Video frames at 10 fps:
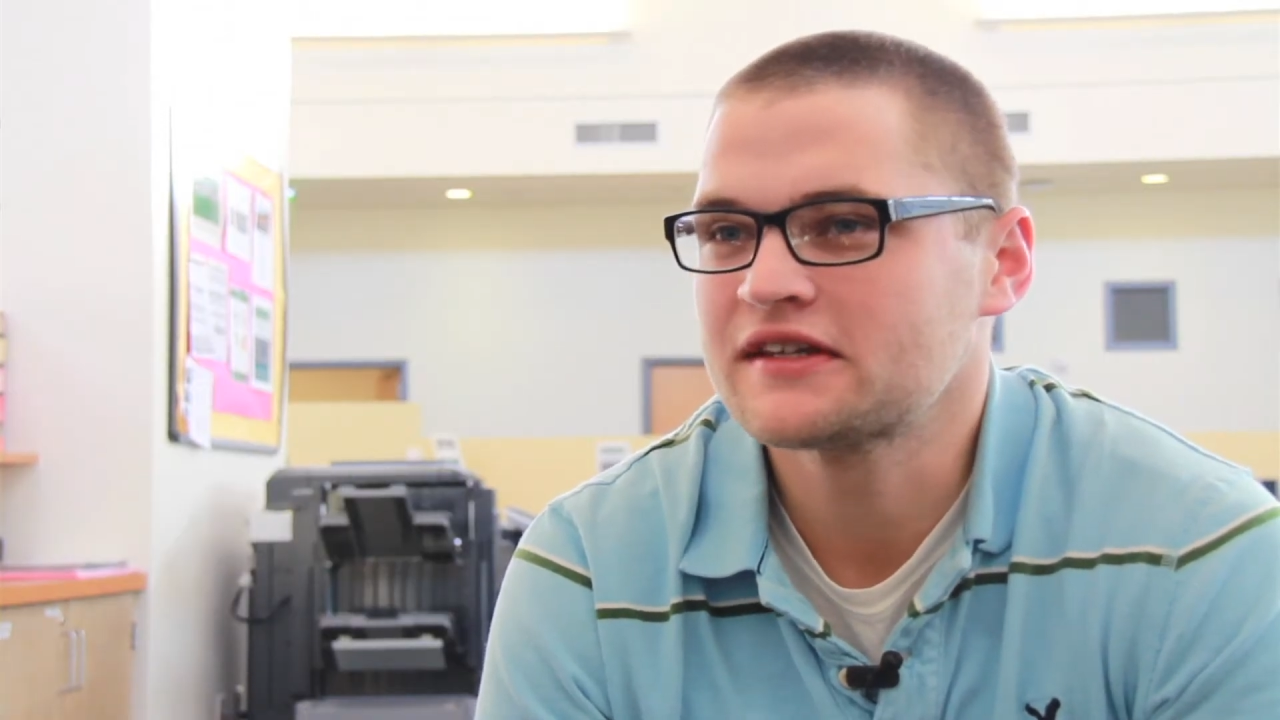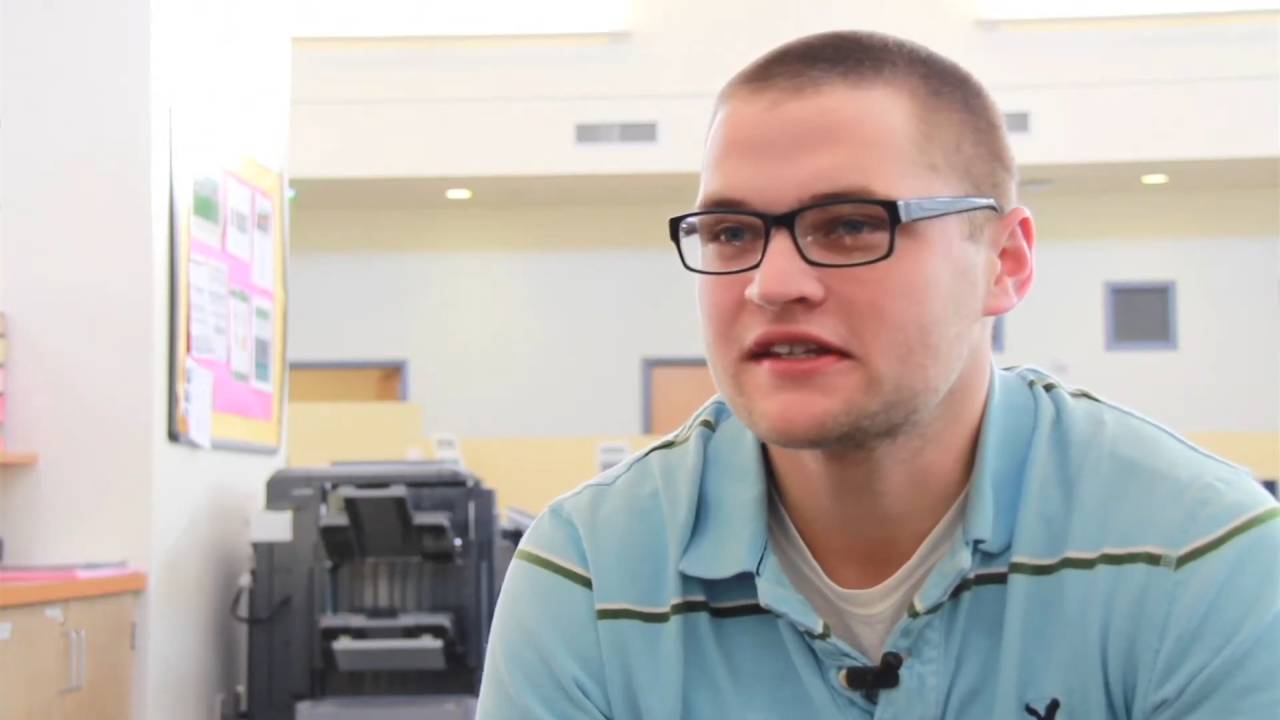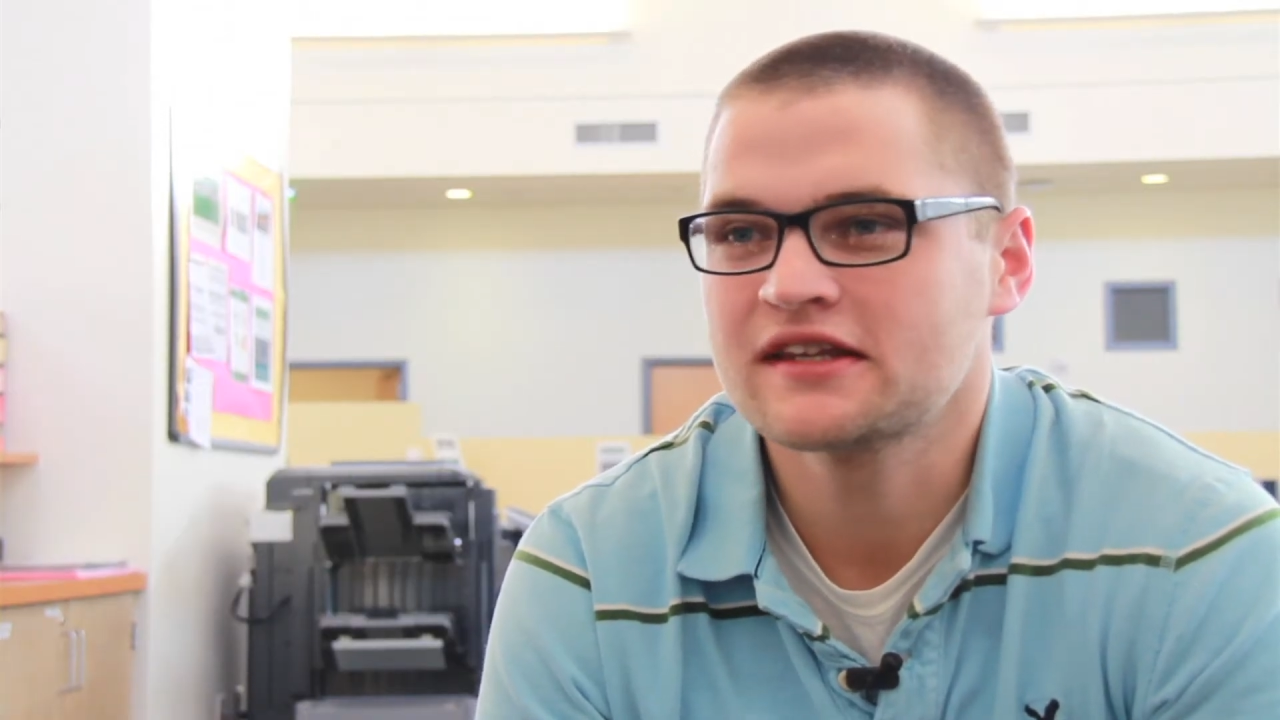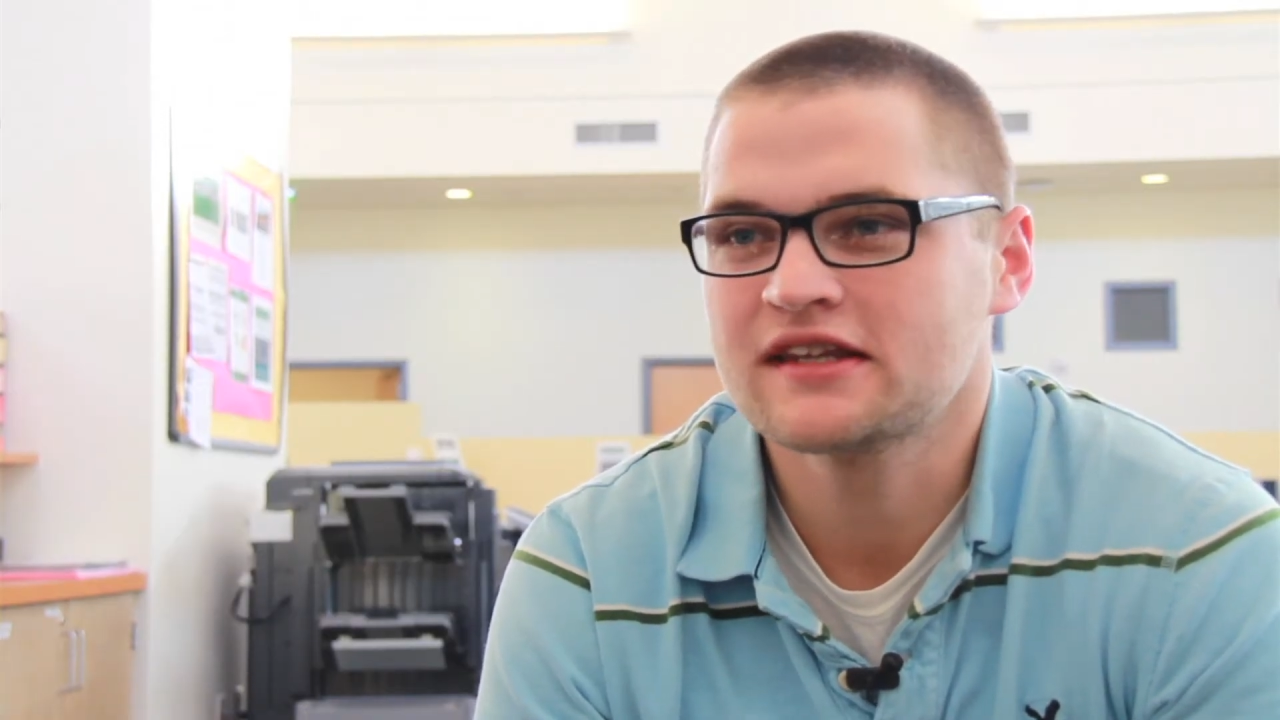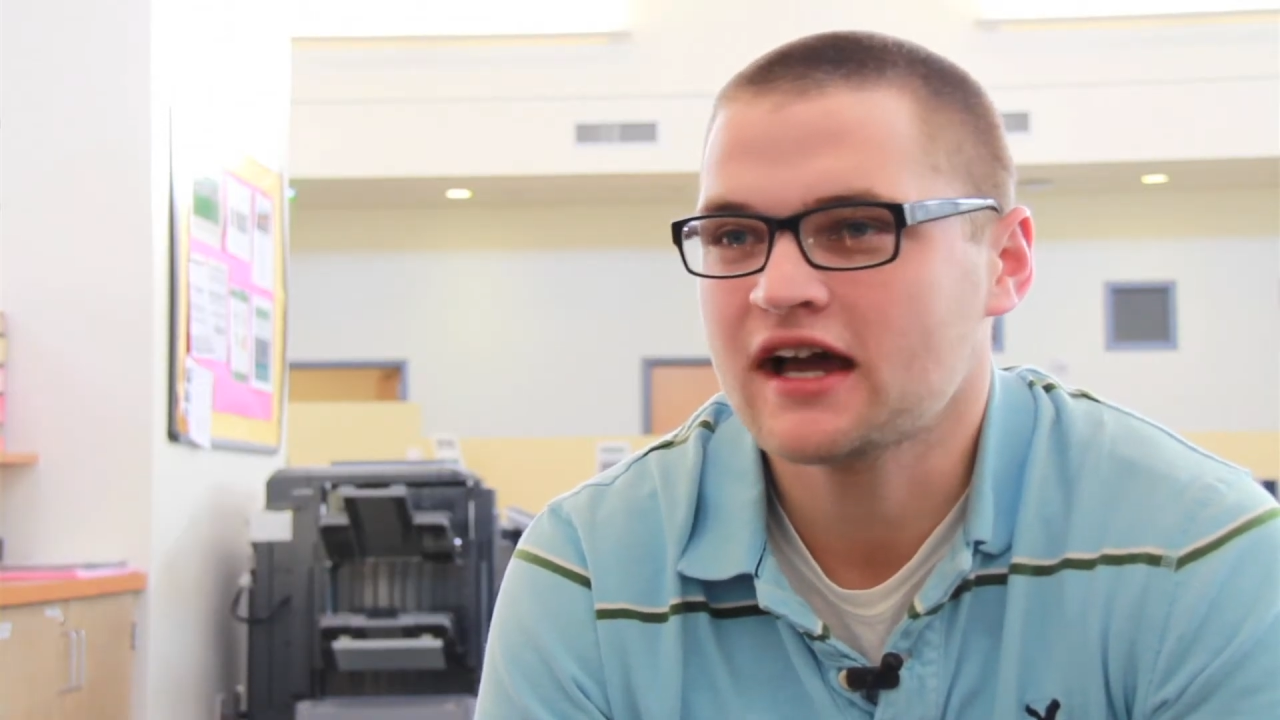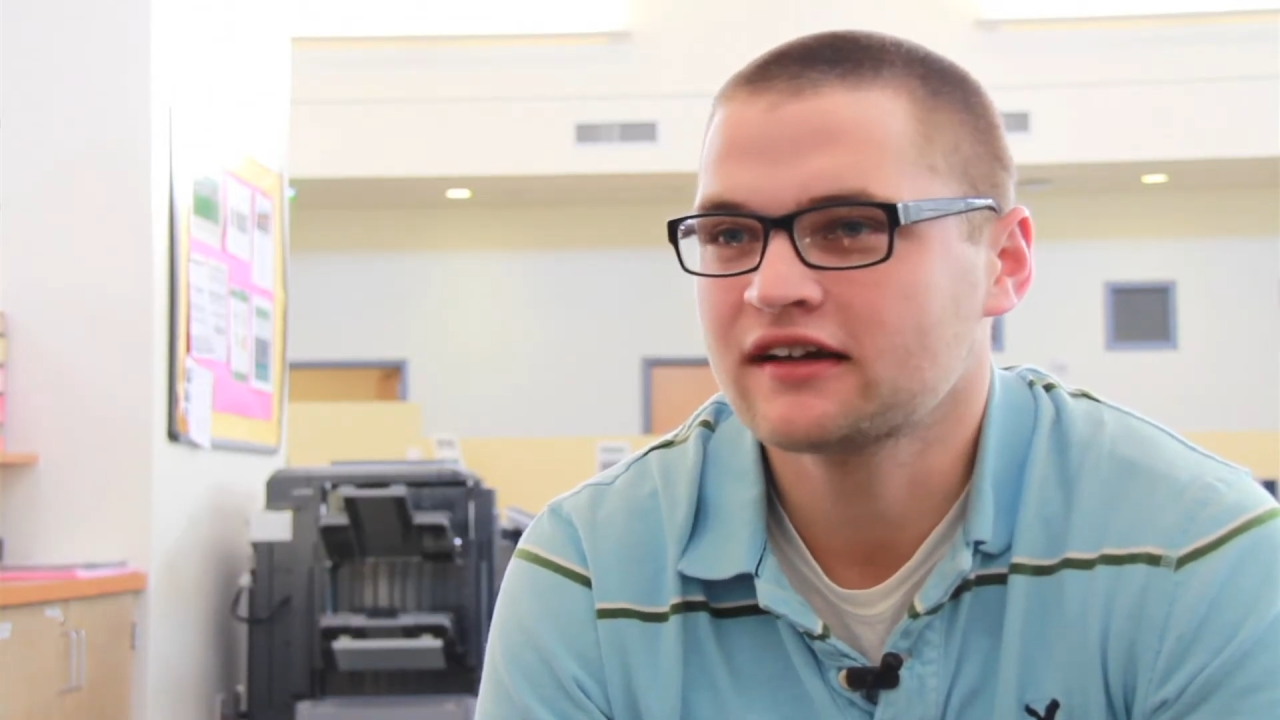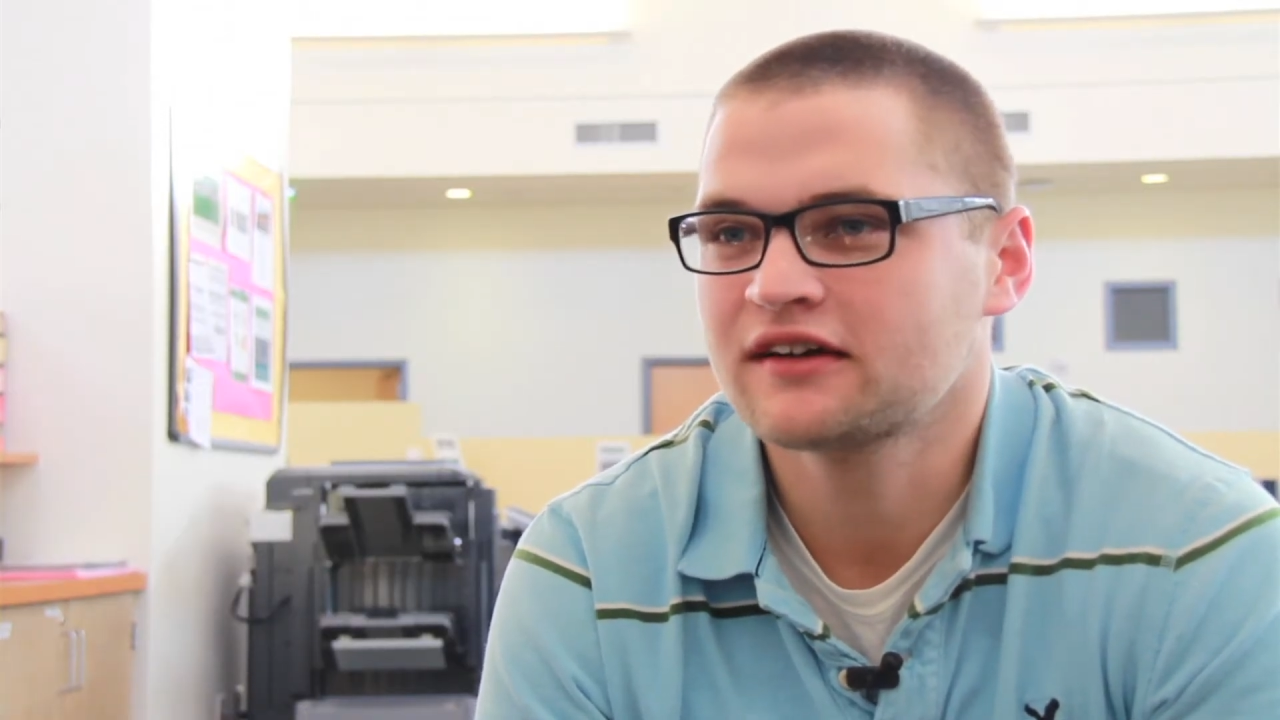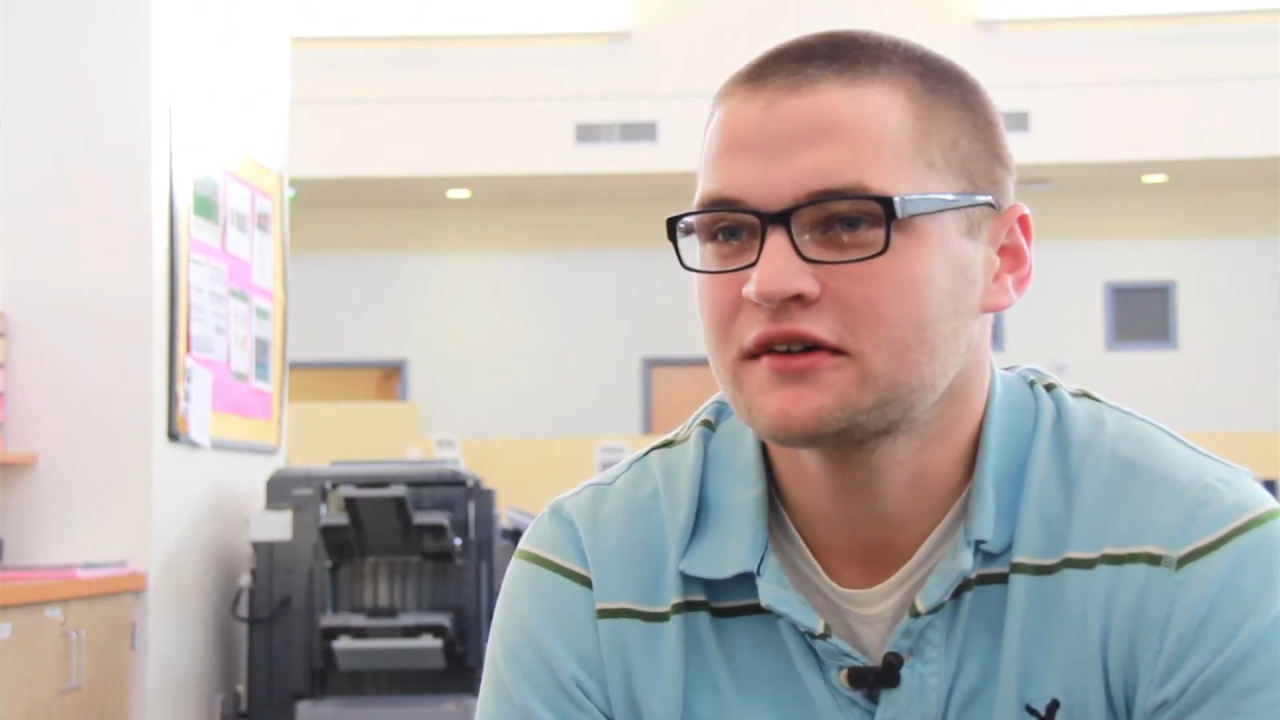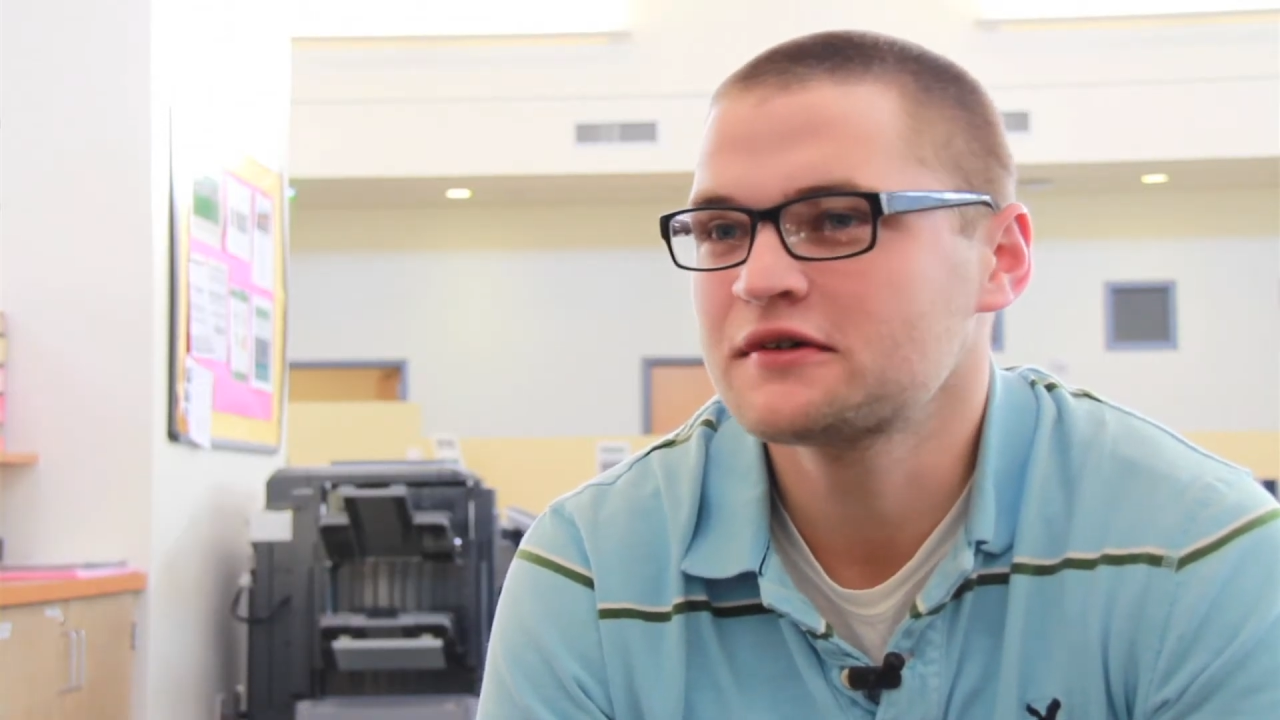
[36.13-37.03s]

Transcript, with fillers: just a doctor